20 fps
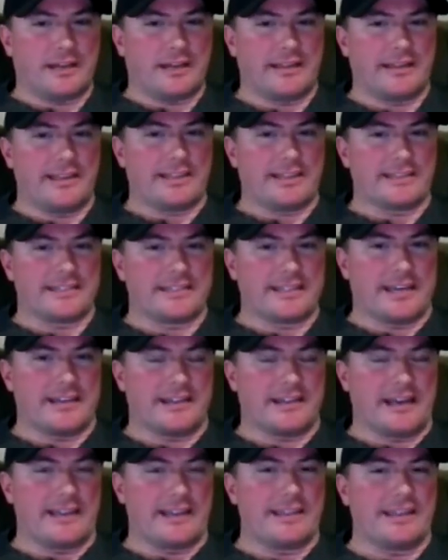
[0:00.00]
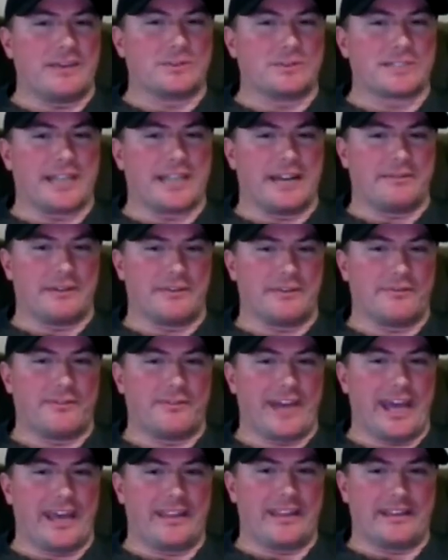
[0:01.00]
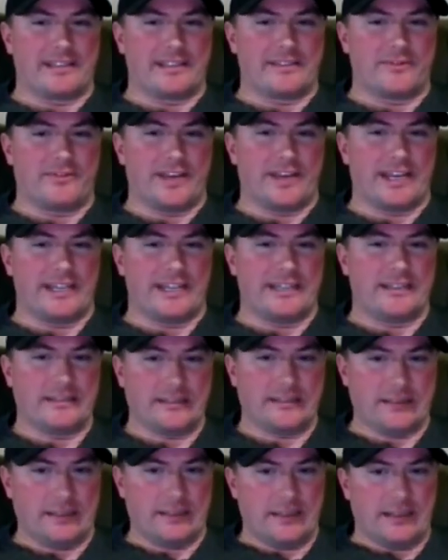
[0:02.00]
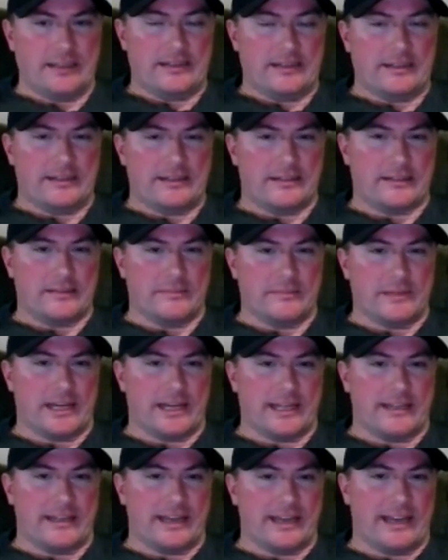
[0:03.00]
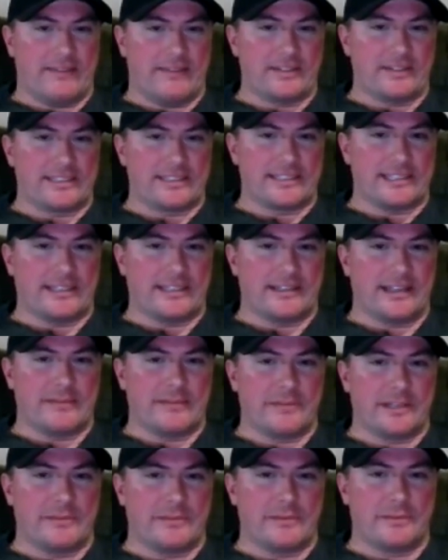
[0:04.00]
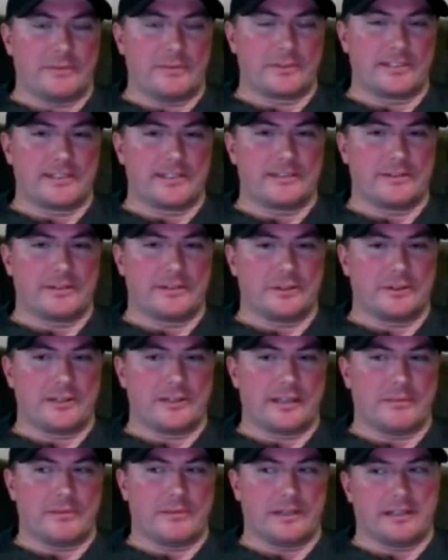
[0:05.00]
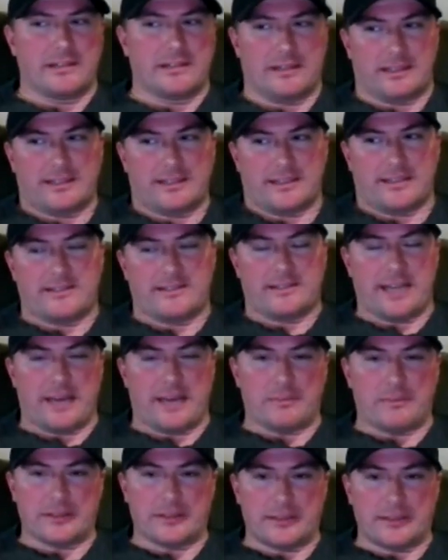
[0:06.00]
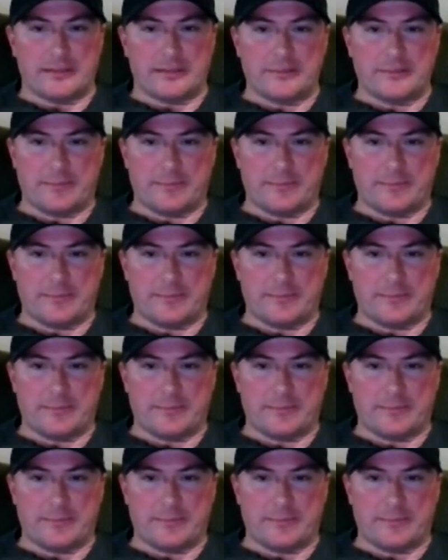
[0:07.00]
I think yeah. it's kind of. I think it was kind of a fad that's fading. Um, I, I haven't seen that many people still doing it, but it, it still happens.